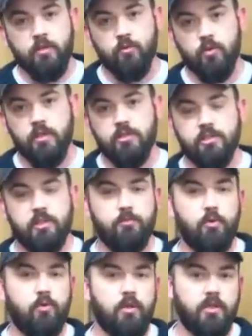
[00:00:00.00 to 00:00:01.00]
Really
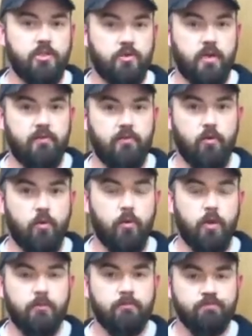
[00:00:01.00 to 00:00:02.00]
simple, really
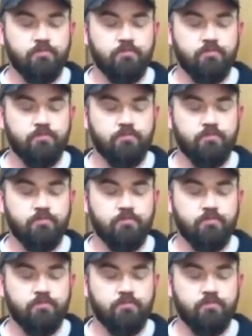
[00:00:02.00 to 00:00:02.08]
straightforward.